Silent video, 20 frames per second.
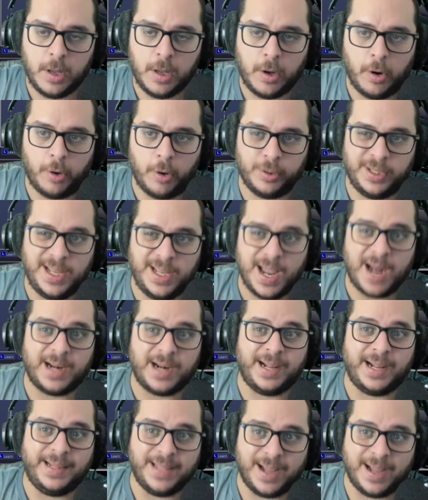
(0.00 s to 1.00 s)
or the
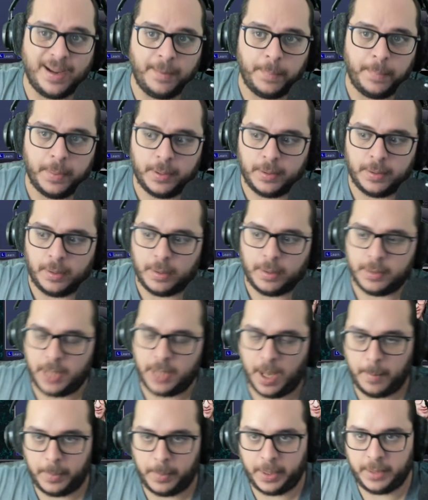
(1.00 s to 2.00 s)
archetype
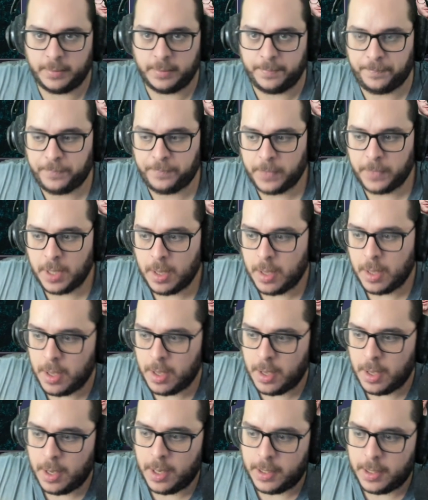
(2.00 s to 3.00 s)
template.
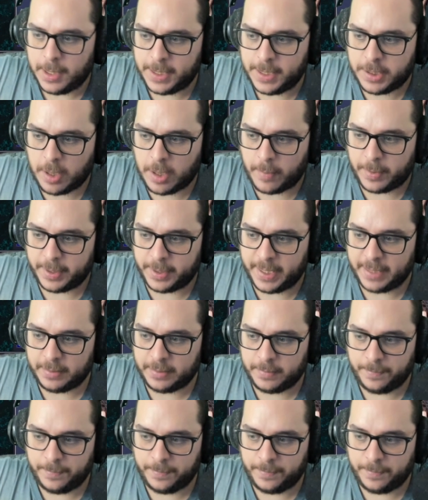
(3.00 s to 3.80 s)
Let's cover that.